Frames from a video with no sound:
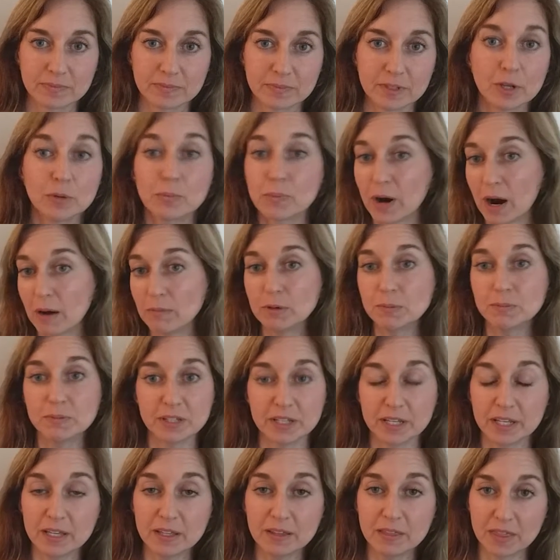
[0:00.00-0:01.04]
You
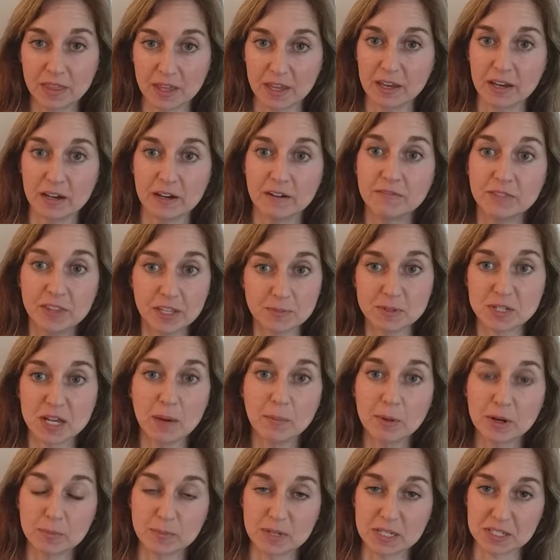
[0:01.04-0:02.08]
probably think of the
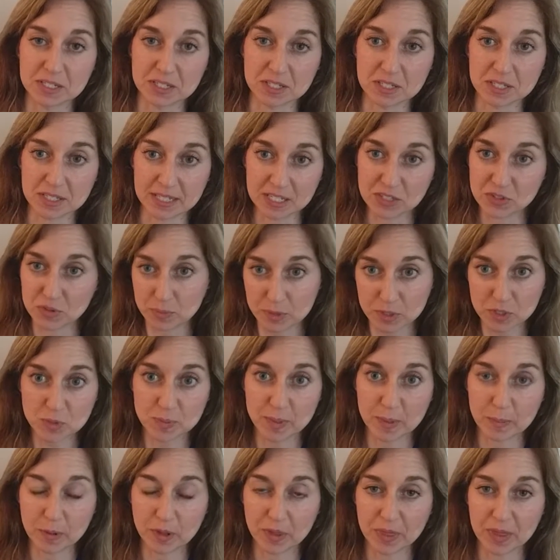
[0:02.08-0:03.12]
abdominal muscles. That's what most
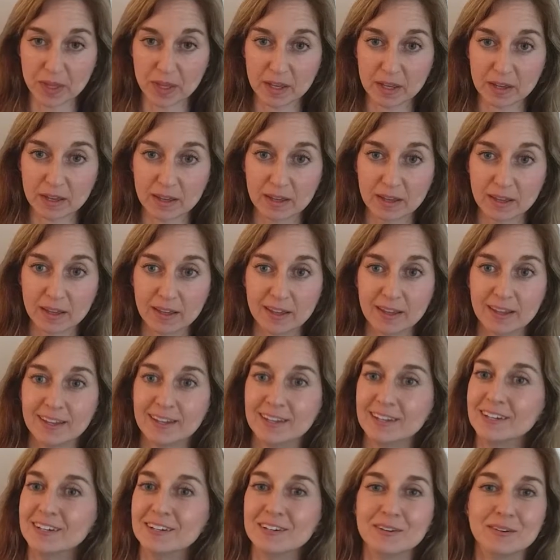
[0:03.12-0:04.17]
people think.
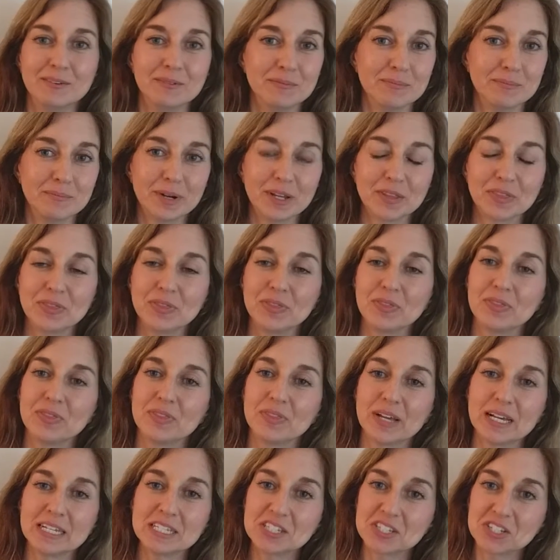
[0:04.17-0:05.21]
But
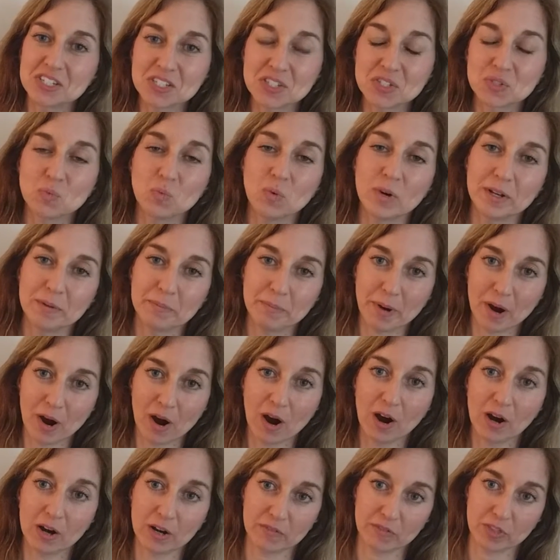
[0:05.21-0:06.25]
that's just one
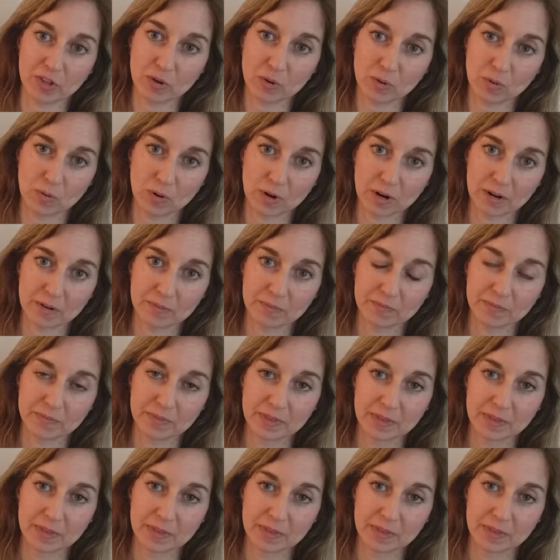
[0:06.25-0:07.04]
part of the core.